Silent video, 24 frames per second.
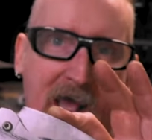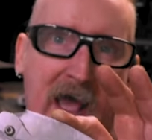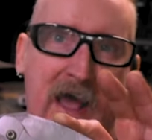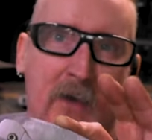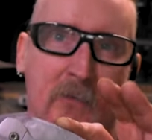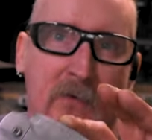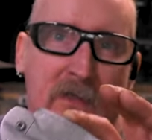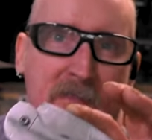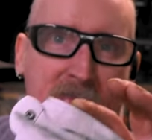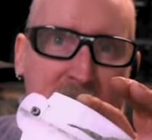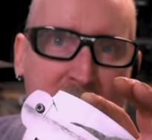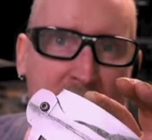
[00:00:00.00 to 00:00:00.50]

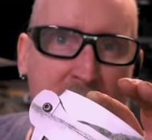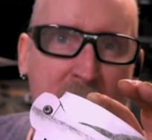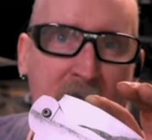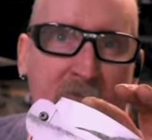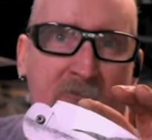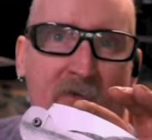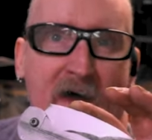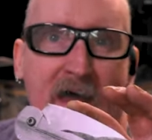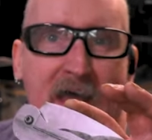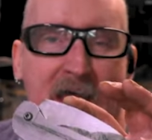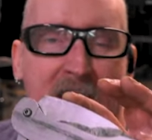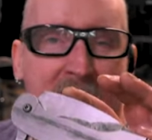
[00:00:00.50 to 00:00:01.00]
I would do
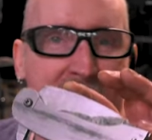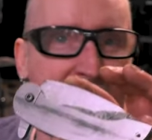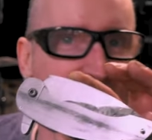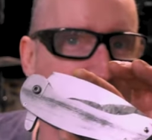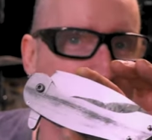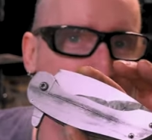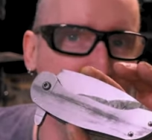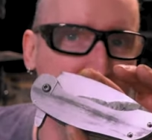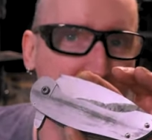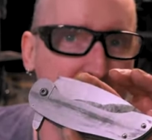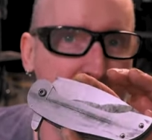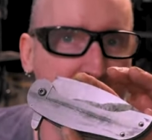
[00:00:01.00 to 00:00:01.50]
if I
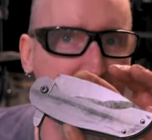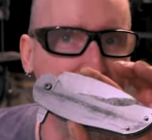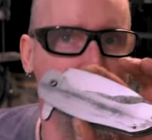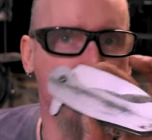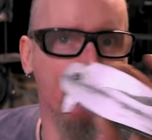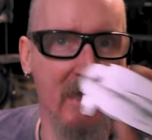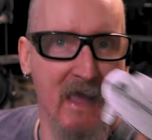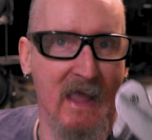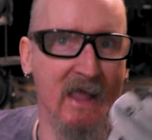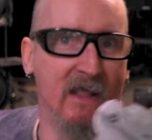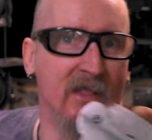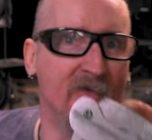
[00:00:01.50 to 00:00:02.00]
hadn't
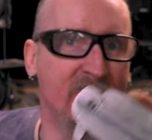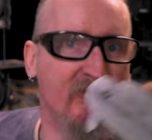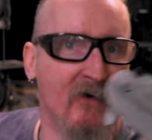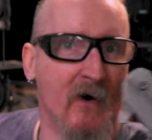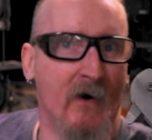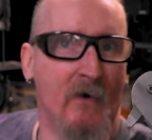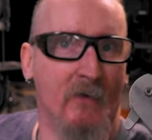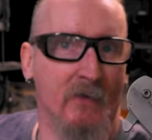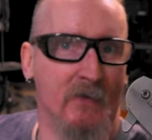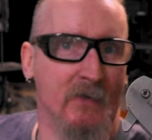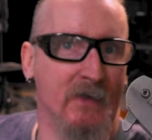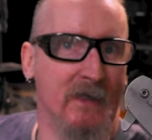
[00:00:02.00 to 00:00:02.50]
made a
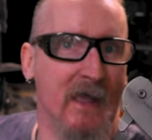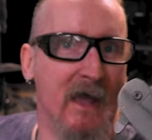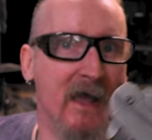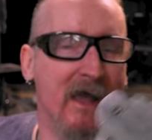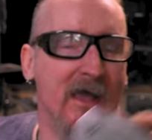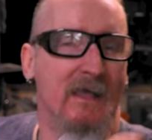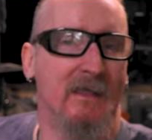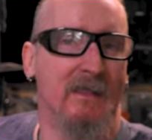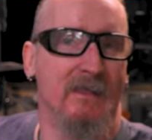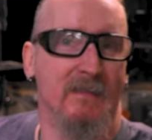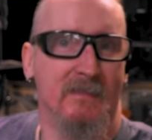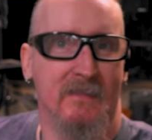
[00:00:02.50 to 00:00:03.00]
folder
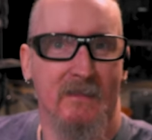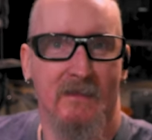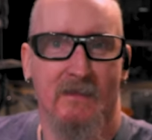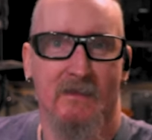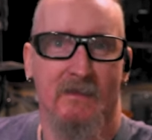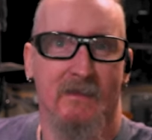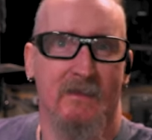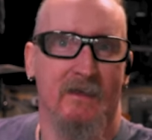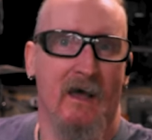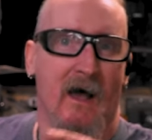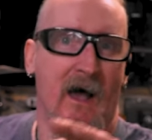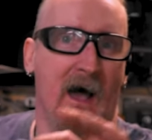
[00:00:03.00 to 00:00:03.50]
yet.
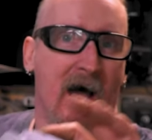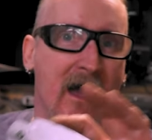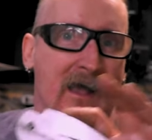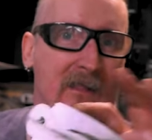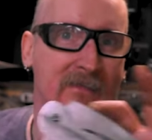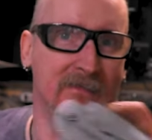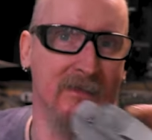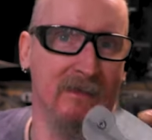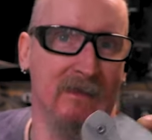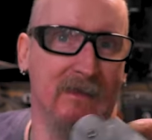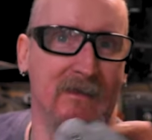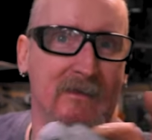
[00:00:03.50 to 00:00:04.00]

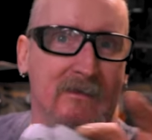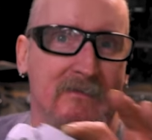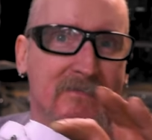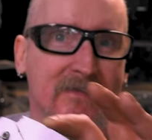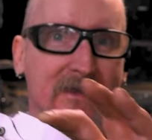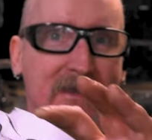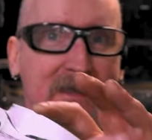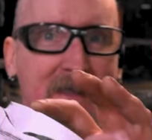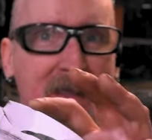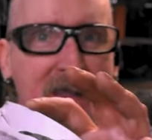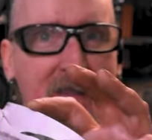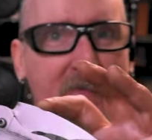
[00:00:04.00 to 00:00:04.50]
Ideas
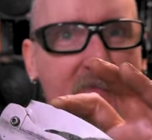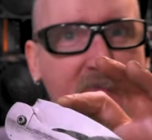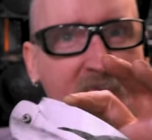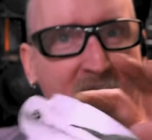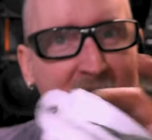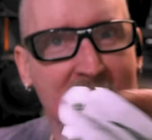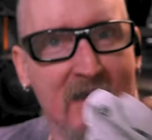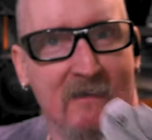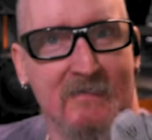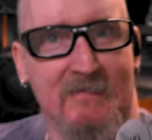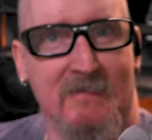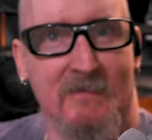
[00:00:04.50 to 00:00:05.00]
and, and
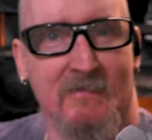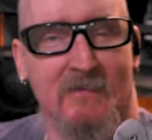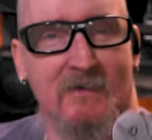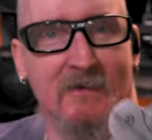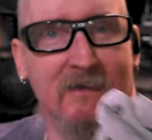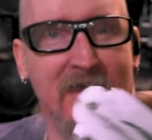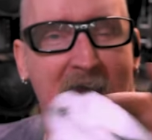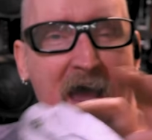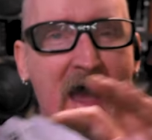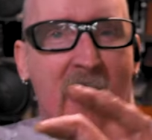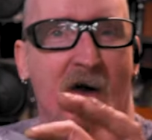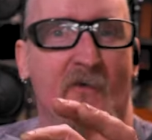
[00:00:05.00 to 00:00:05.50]
things to
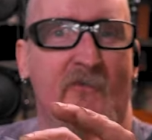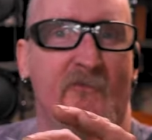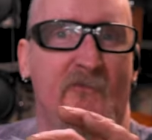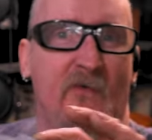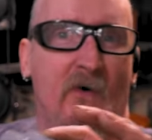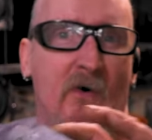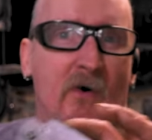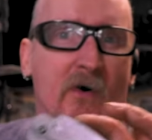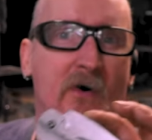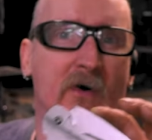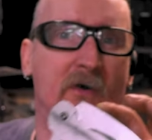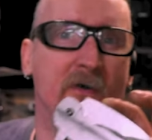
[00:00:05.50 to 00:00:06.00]
look out
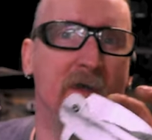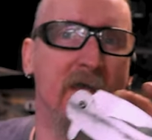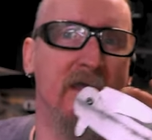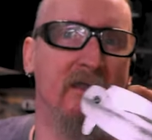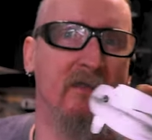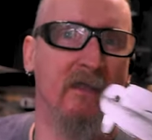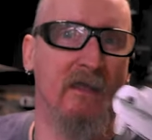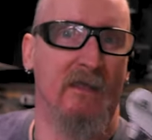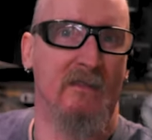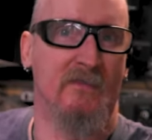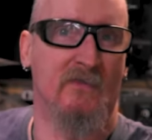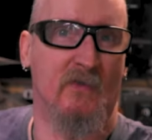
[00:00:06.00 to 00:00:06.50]
for
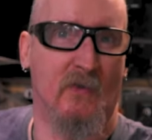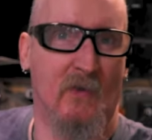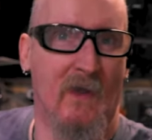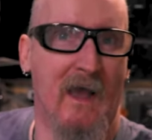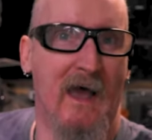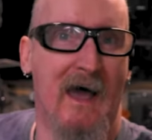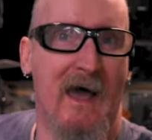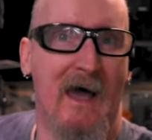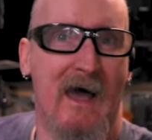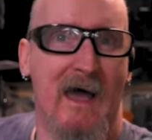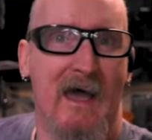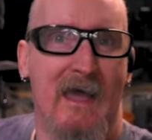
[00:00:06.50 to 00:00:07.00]
and, and
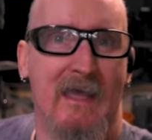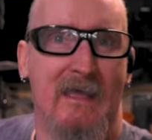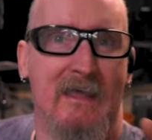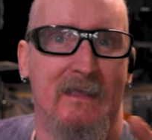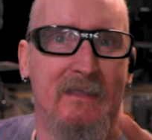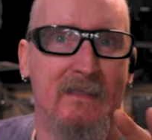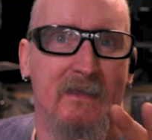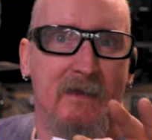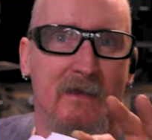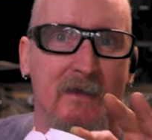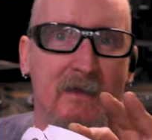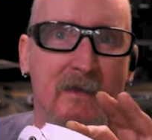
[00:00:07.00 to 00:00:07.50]
try
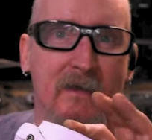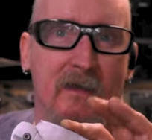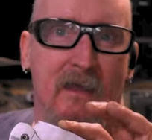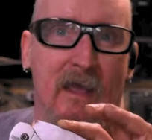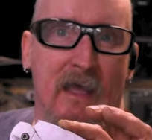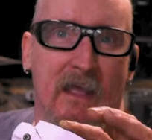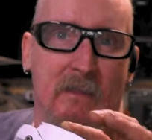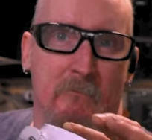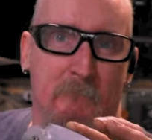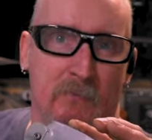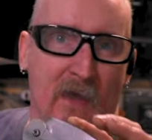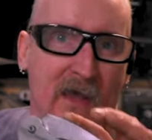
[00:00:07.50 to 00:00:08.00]
and,
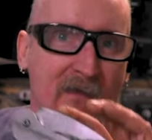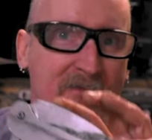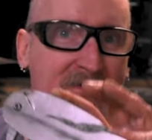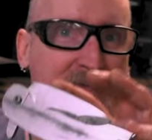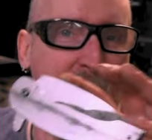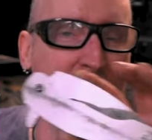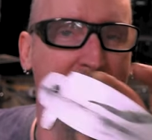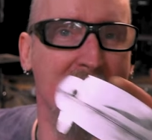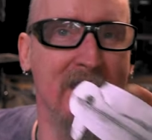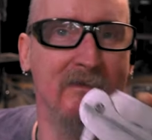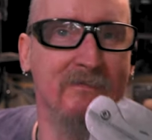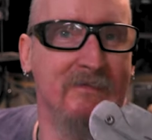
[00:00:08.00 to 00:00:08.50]
and best
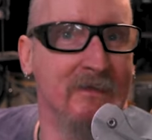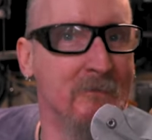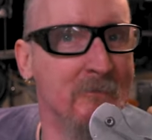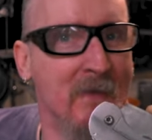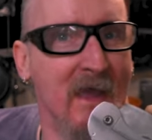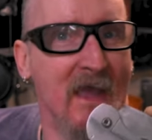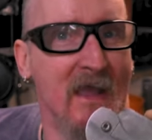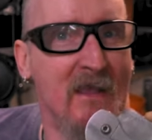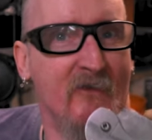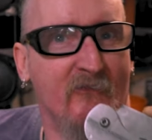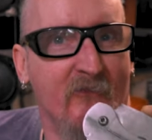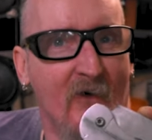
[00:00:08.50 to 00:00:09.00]
ways to
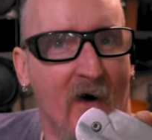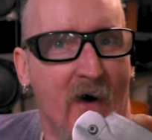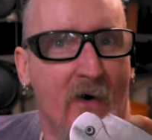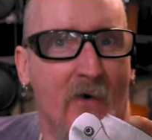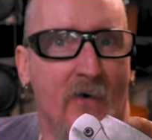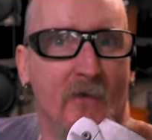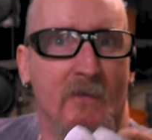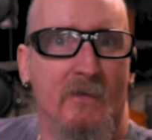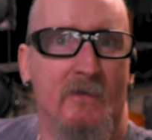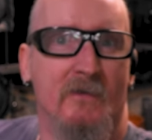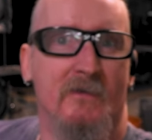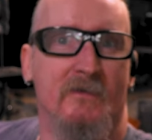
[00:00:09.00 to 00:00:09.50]
make
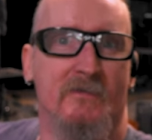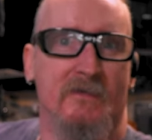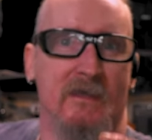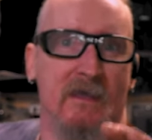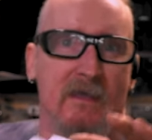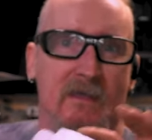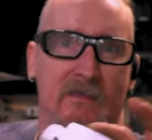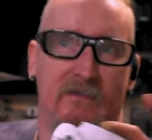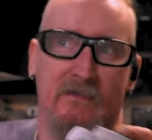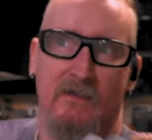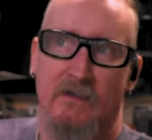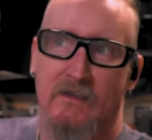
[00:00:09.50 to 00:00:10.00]
folders
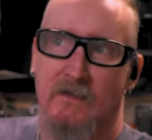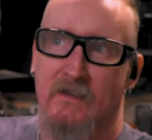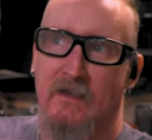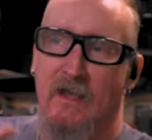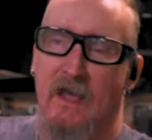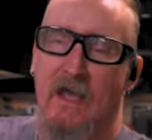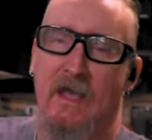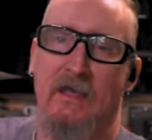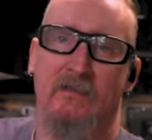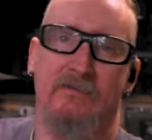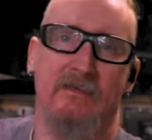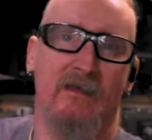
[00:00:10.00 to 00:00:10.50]
and
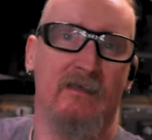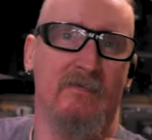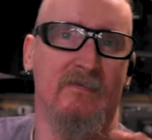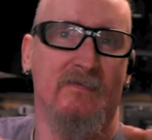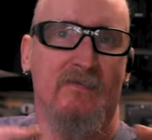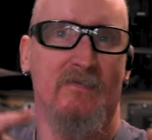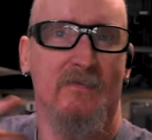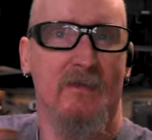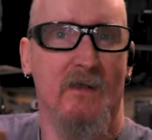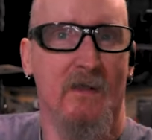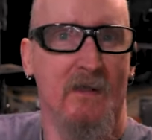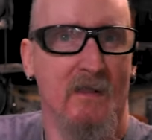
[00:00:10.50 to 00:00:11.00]
and just
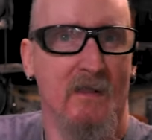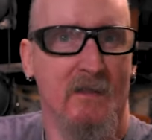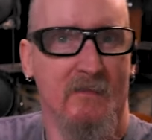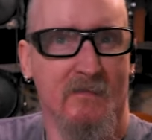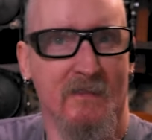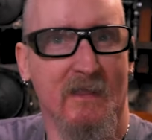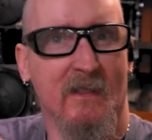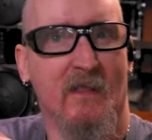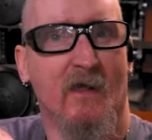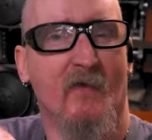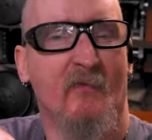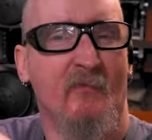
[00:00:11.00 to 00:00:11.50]

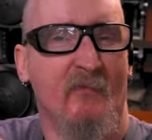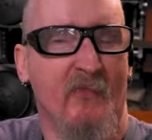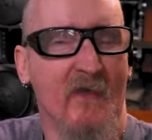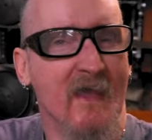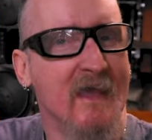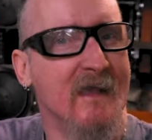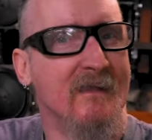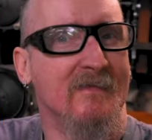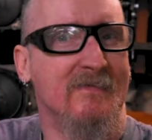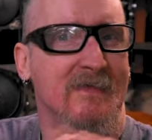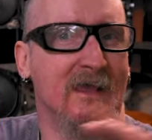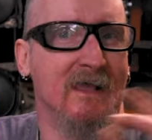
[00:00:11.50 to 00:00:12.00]
little
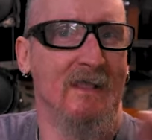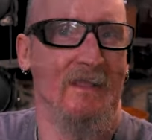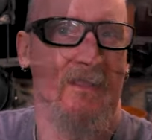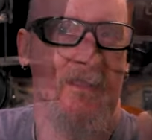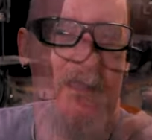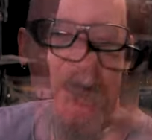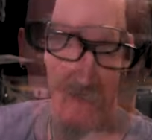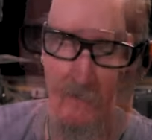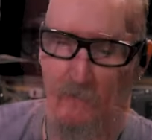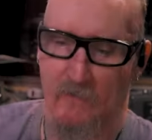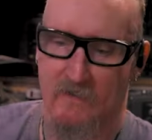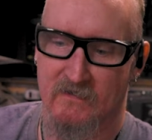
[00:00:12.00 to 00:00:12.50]
things that
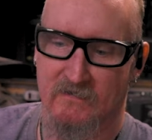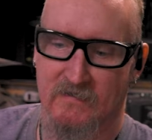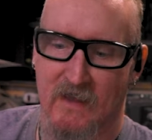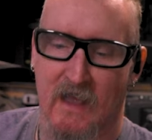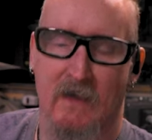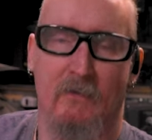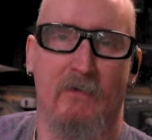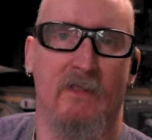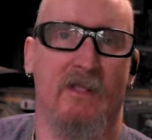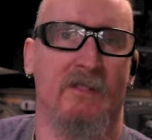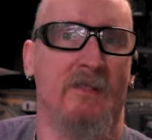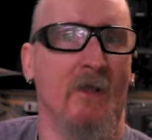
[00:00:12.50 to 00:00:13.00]
I wish
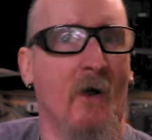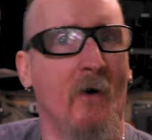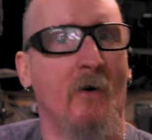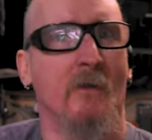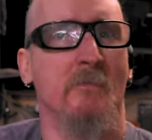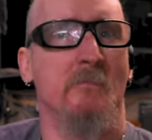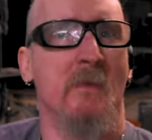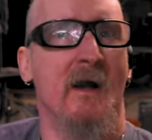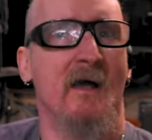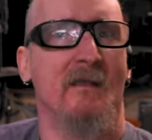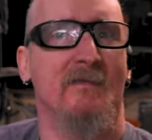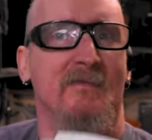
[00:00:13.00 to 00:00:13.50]
I would have
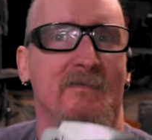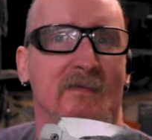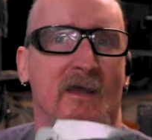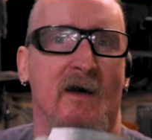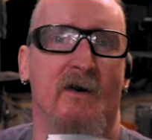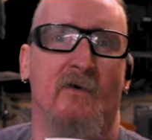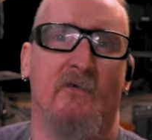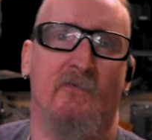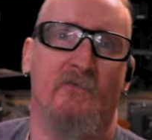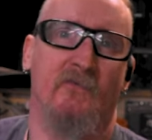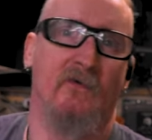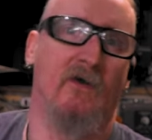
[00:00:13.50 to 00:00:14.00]
told
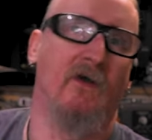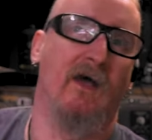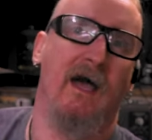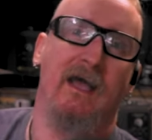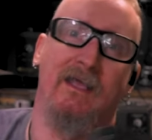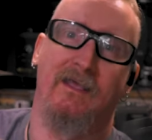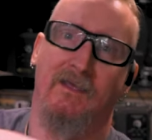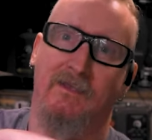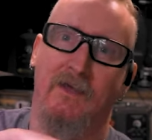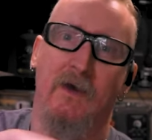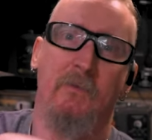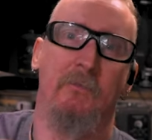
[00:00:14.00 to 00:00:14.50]
myself or I
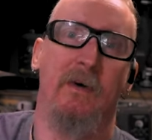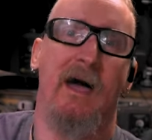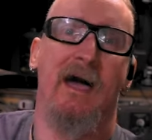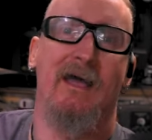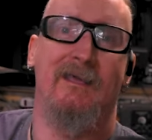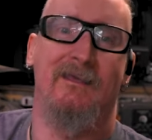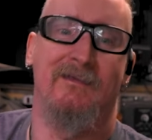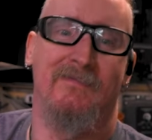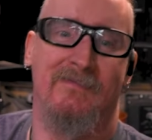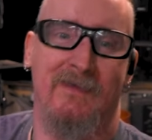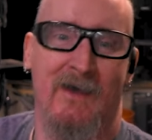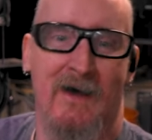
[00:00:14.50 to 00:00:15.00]
could go
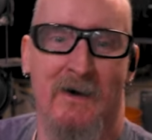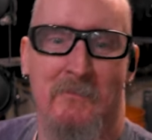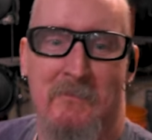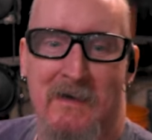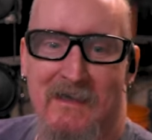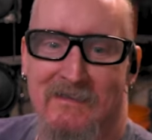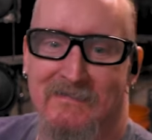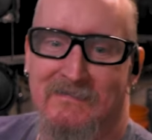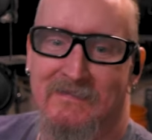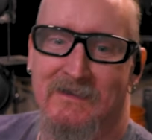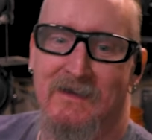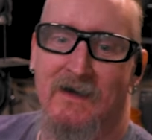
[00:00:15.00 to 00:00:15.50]
back and tell
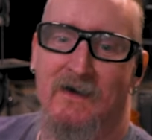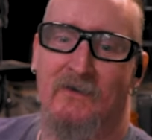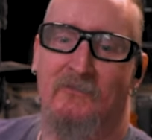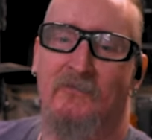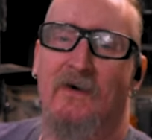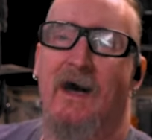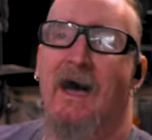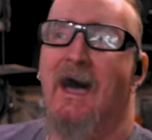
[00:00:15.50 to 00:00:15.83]
myself.